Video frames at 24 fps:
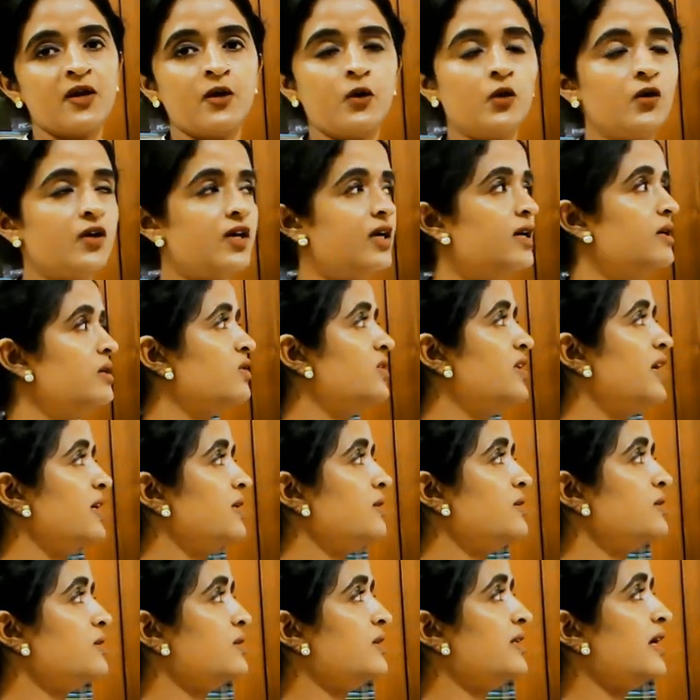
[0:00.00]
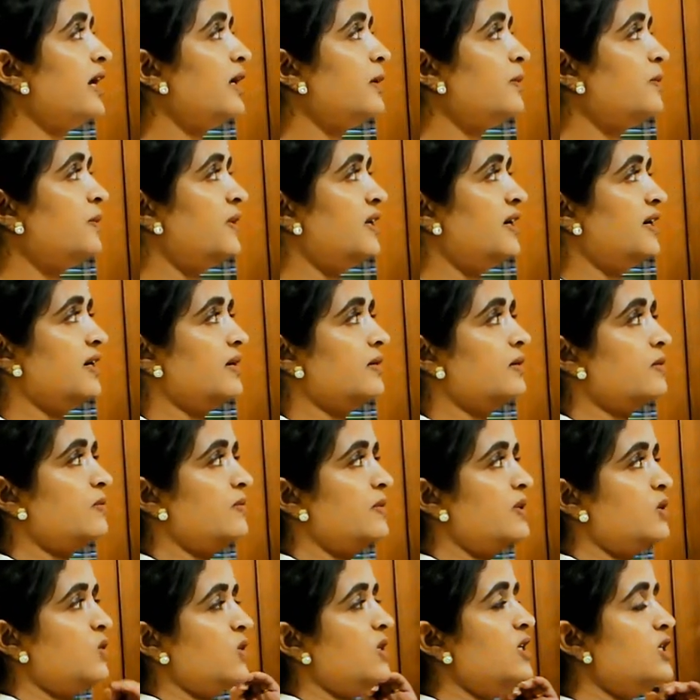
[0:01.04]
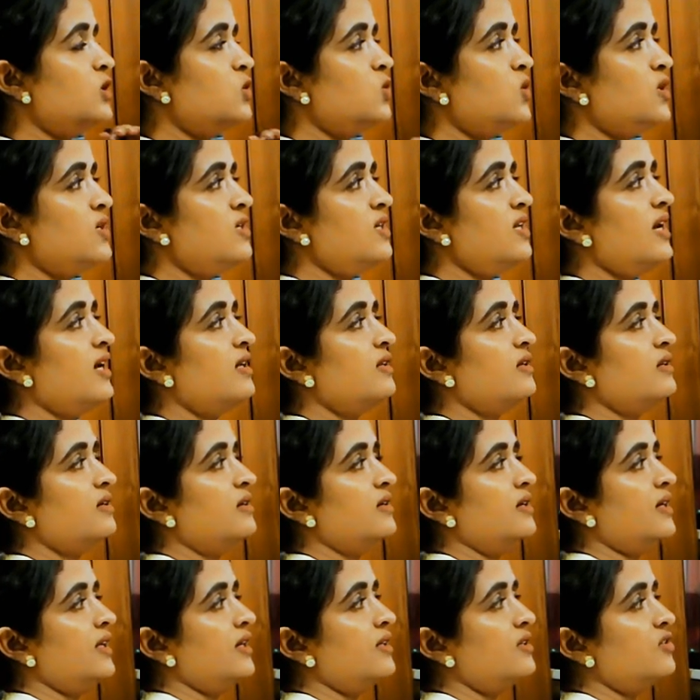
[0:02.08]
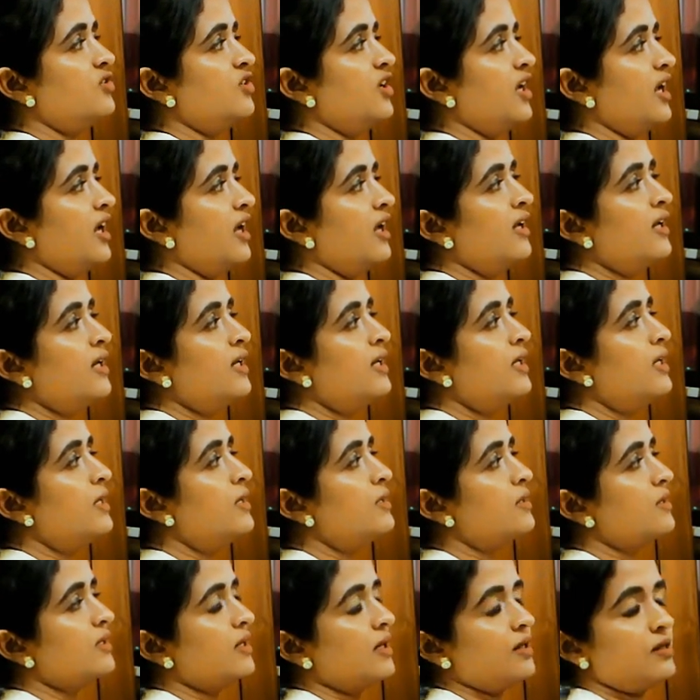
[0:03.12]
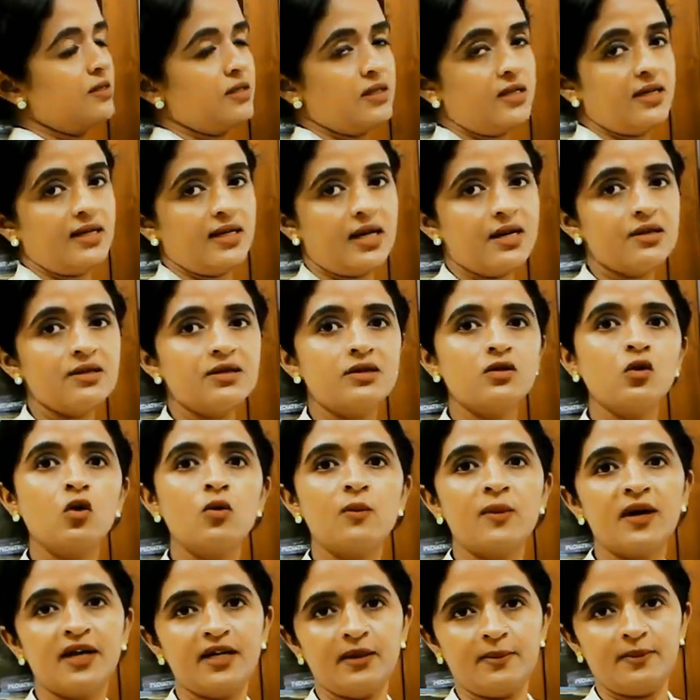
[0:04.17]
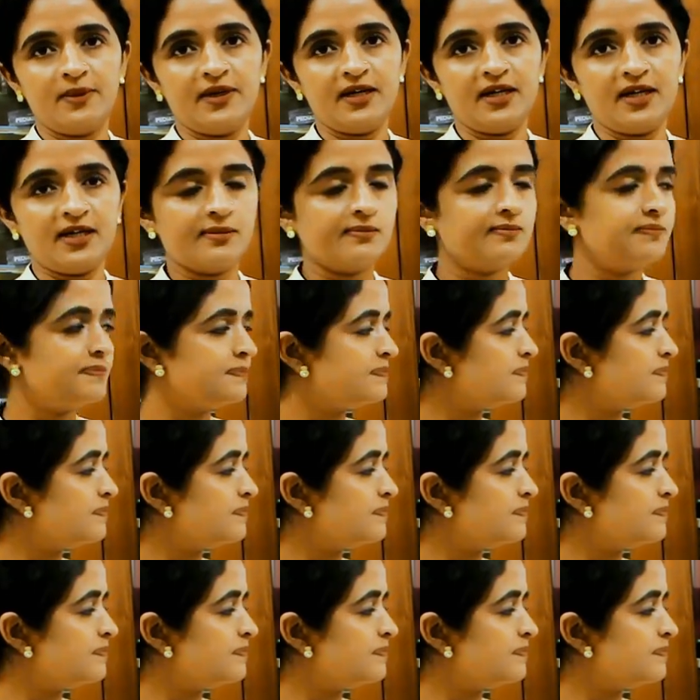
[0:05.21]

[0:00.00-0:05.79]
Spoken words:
Okay, so that is that period between 20th and 30th day is considered as somite period.